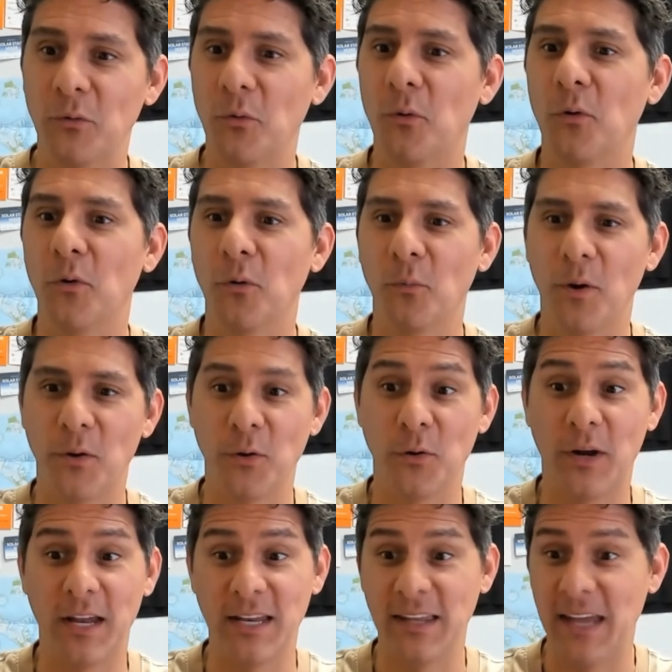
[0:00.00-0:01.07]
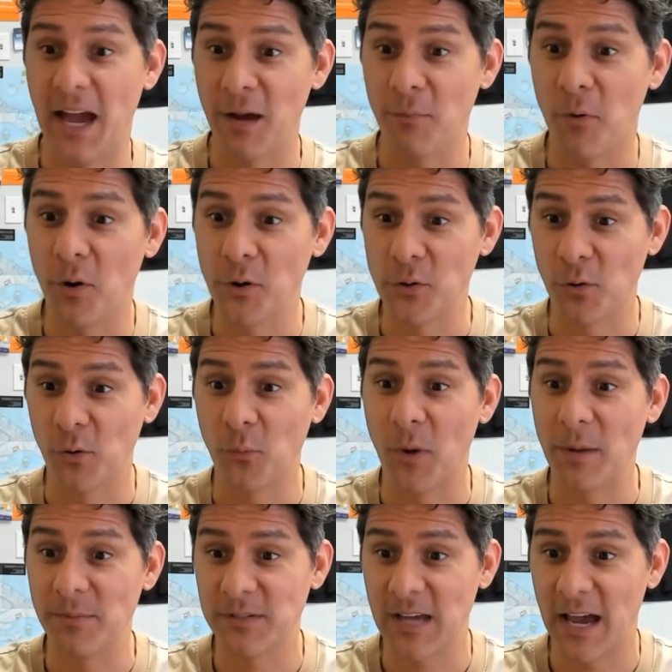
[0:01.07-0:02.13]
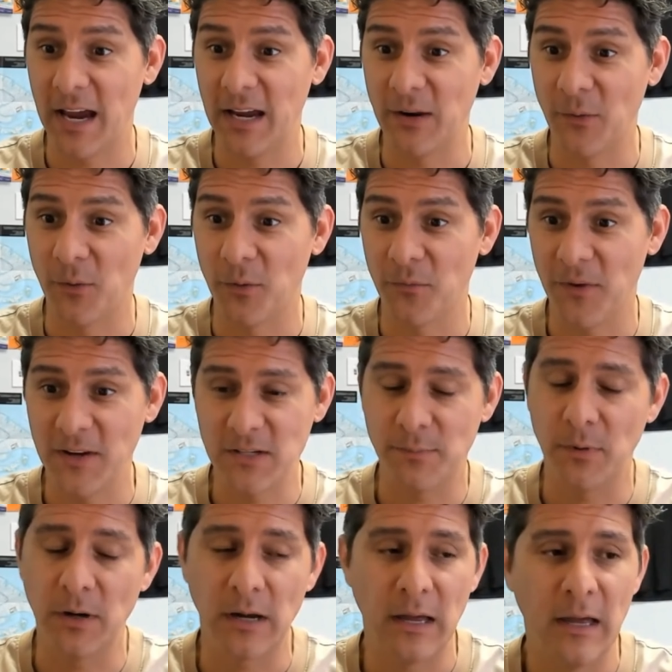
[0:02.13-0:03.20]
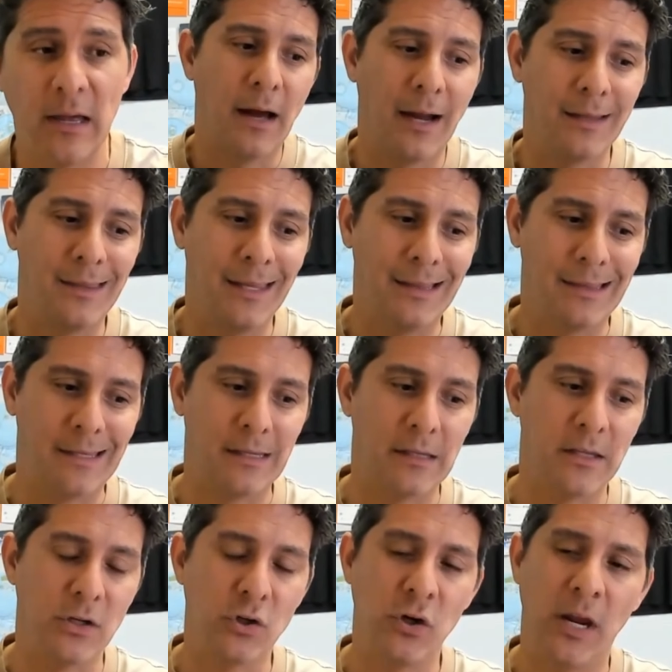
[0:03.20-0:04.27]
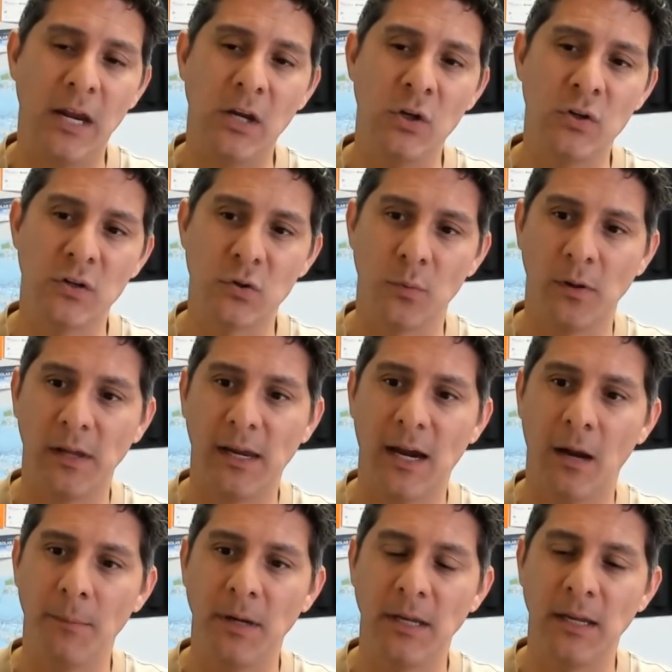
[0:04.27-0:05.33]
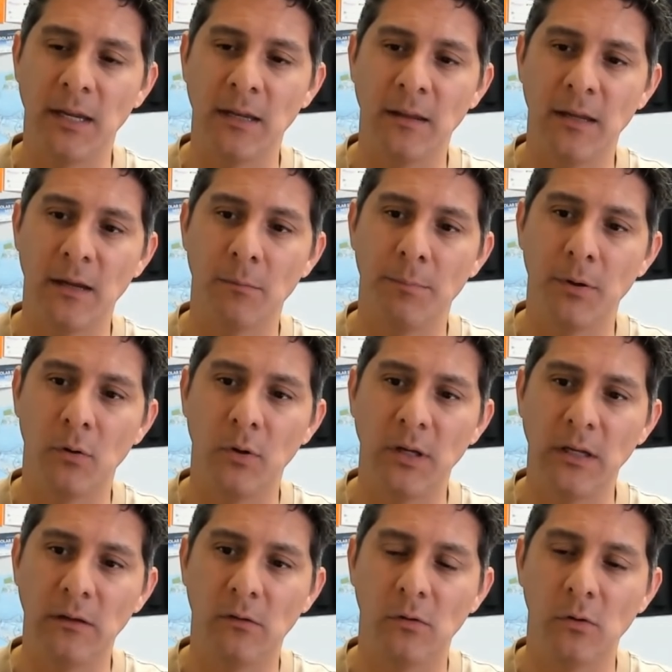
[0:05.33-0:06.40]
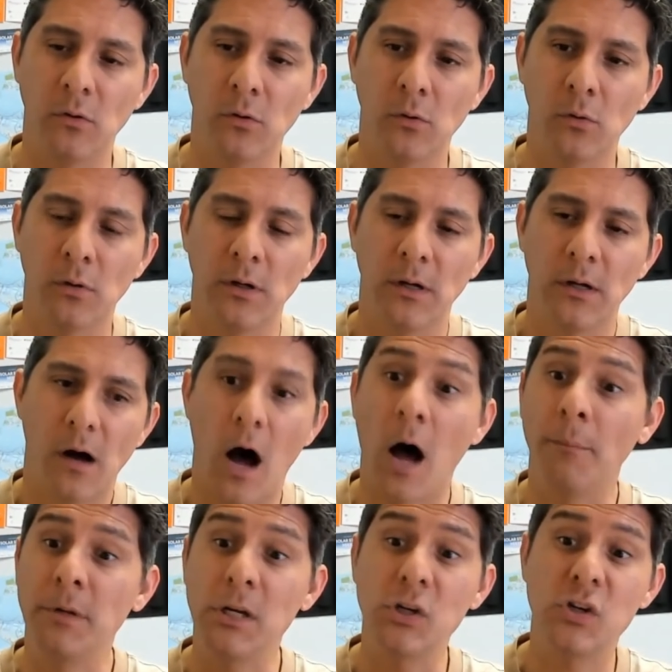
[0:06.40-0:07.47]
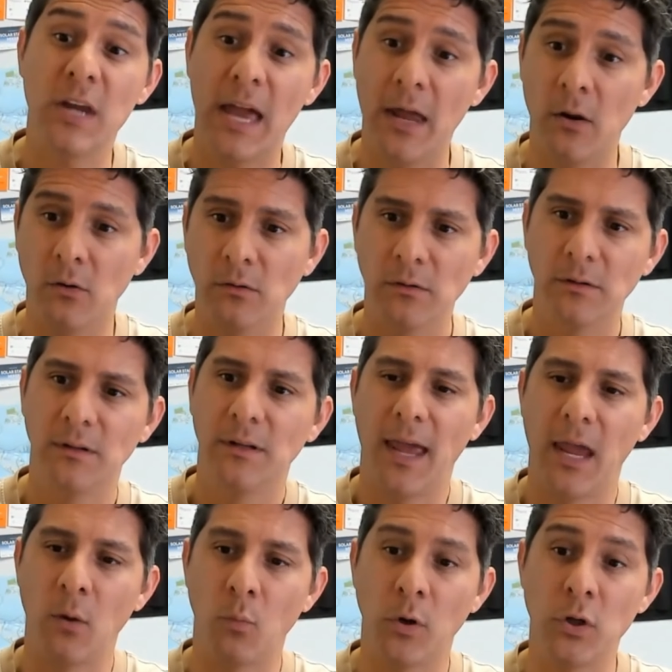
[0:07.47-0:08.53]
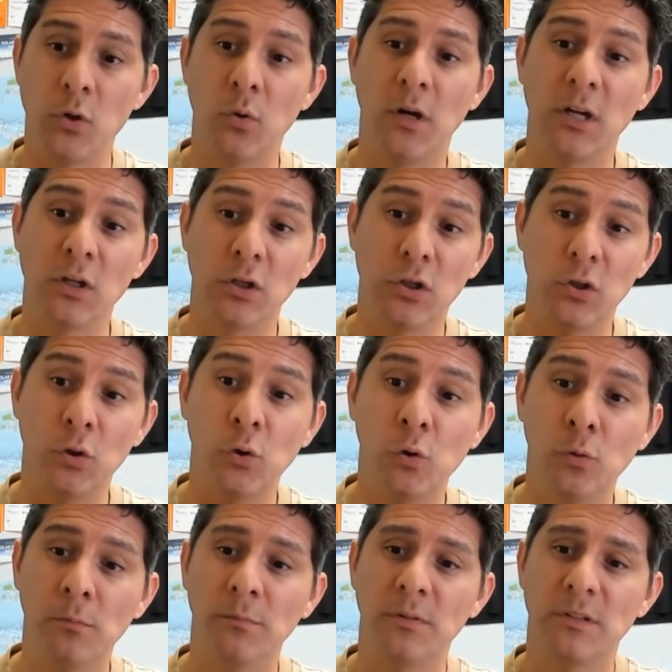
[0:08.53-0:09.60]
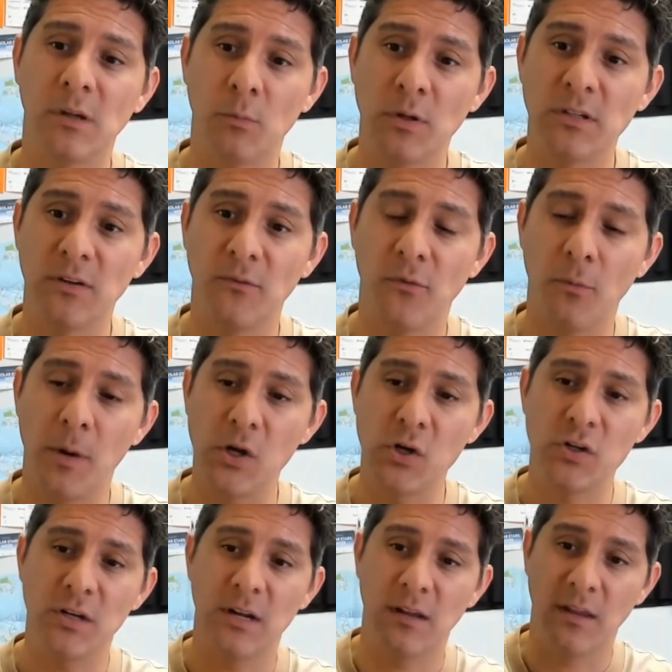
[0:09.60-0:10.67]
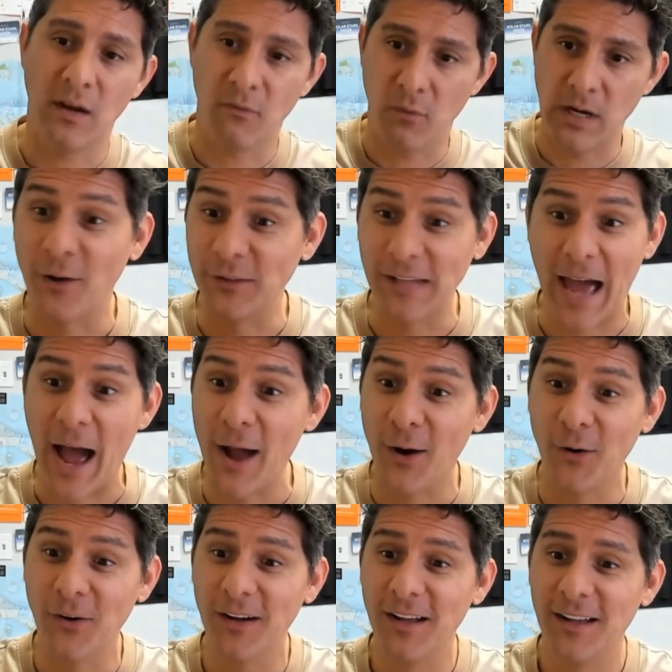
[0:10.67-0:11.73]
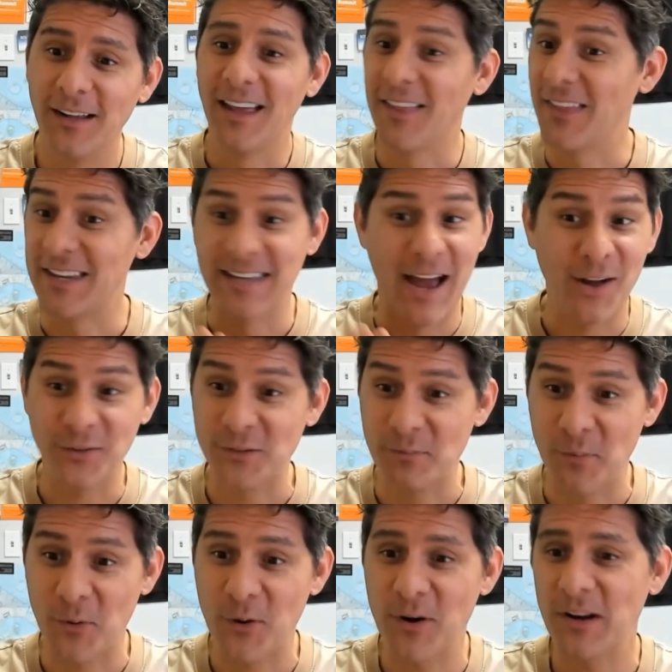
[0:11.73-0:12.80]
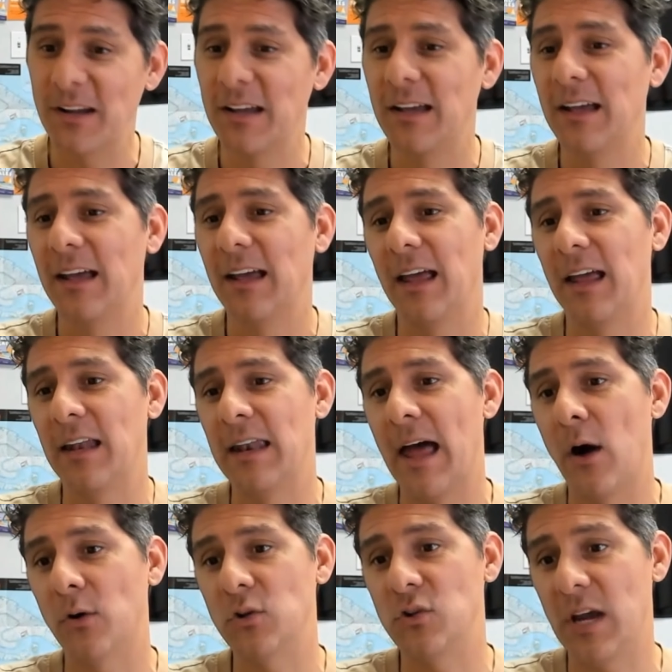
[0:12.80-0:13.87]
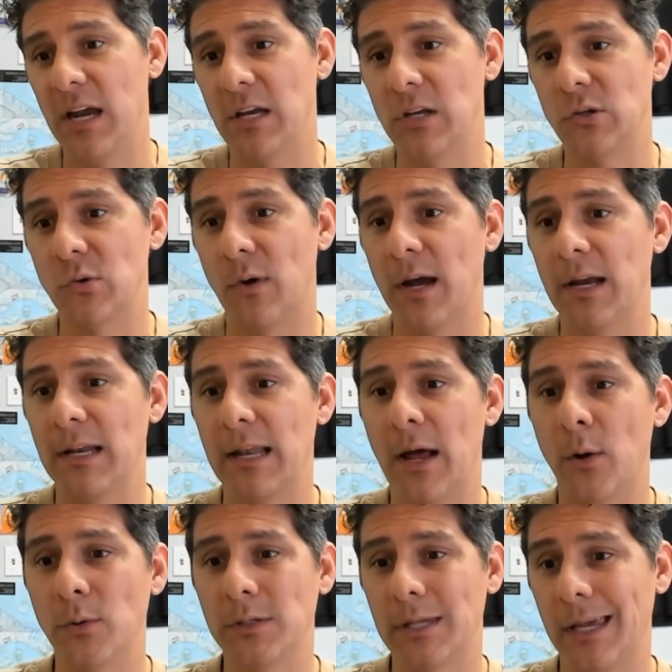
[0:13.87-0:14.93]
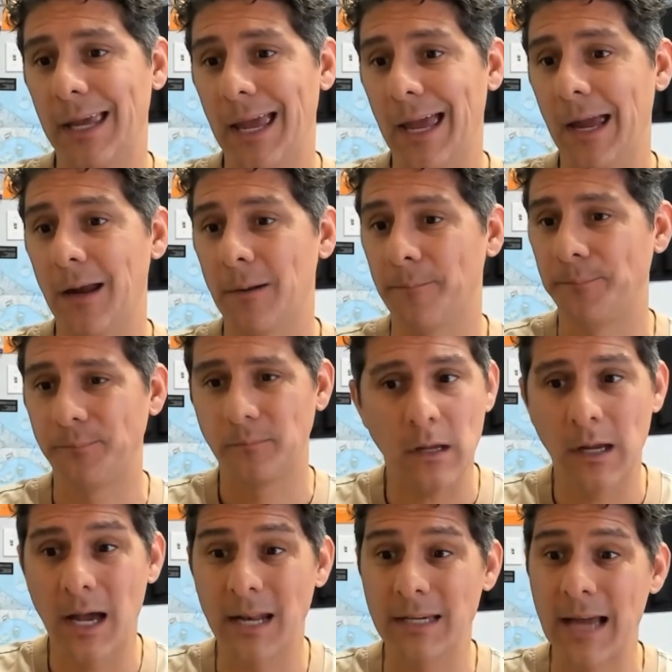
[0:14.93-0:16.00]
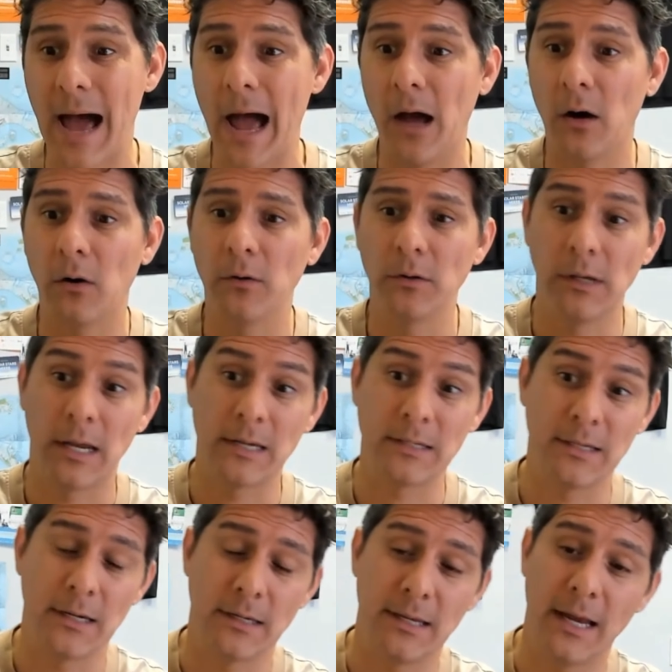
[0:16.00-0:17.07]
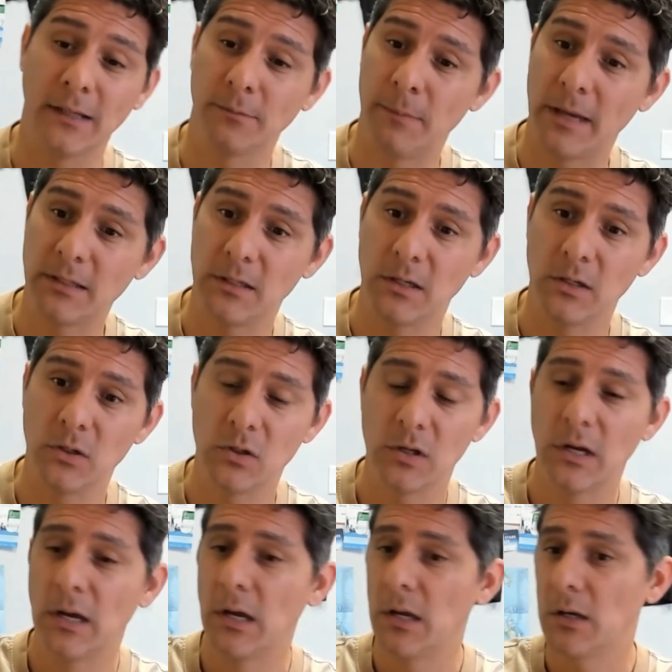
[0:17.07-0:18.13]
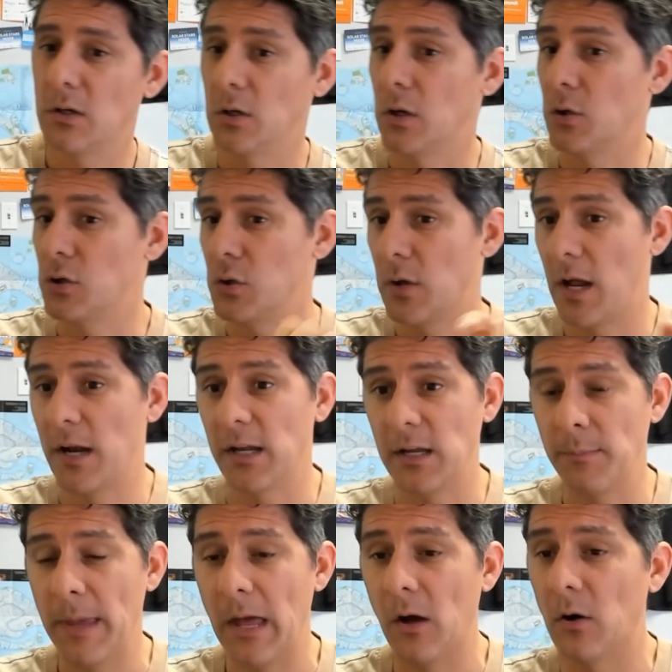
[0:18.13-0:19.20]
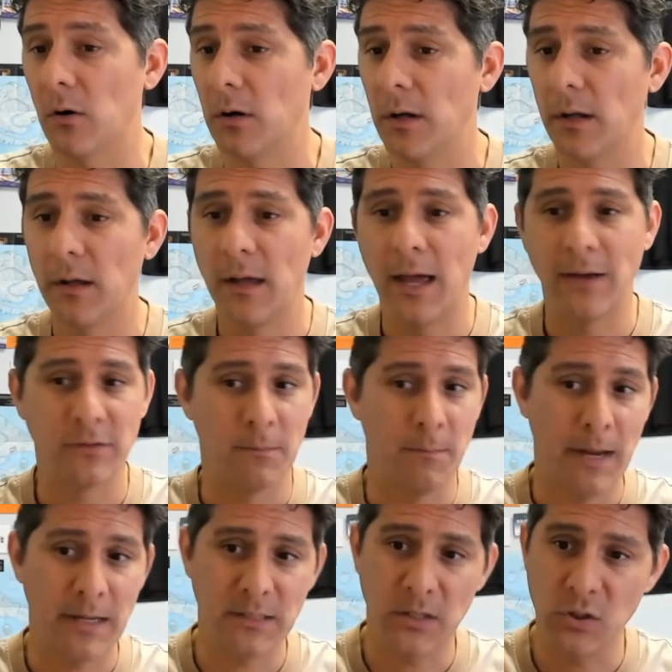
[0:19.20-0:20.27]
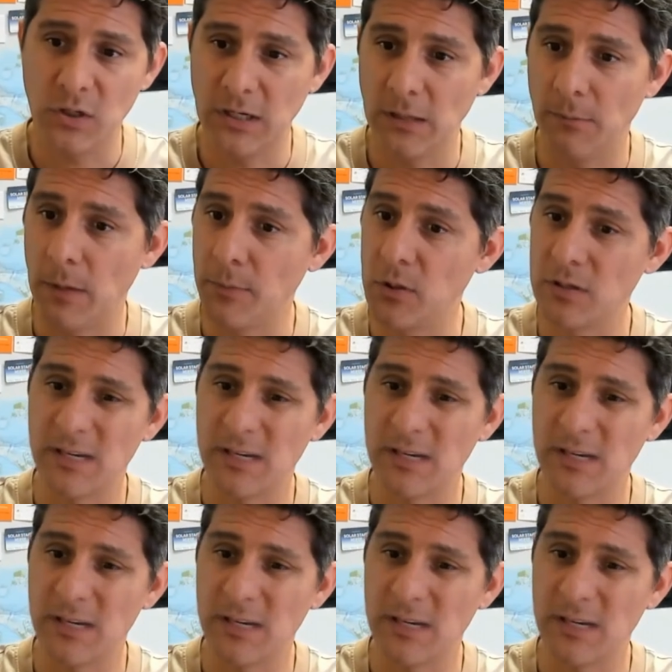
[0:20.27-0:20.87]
or whether you're getting the eyeball on your own website or Facebook, I think that the change is really coming in the ability to omni-channel. And when you consume someone's information and they dial and then dial some more, and now it's changed, right? Now it's like, hey, you got to dial, you got to send a text message, shoot out an email, have some messaging. Maybe